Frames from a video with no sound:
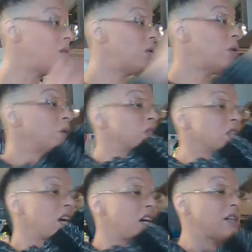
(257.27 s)
Also,
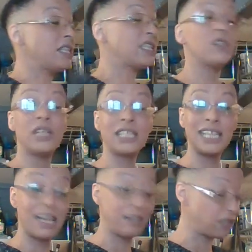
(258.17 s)
it's not as
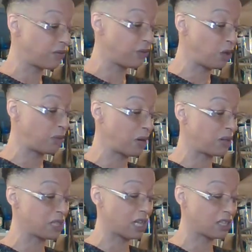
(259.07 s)
loud as food
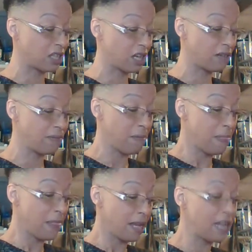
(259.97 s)
processor.
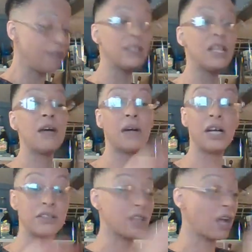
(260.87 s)
Even though
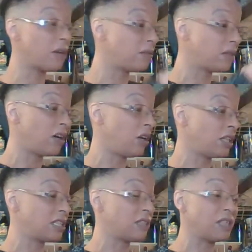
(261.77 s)
I don't,
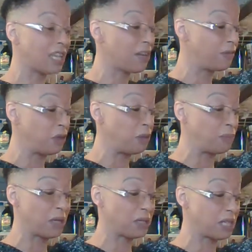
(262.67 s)
honestly, you get a food
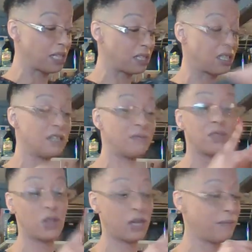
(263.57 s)
processor,
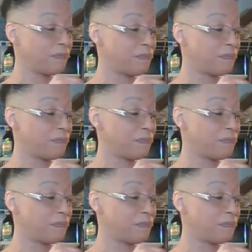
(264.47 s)
right?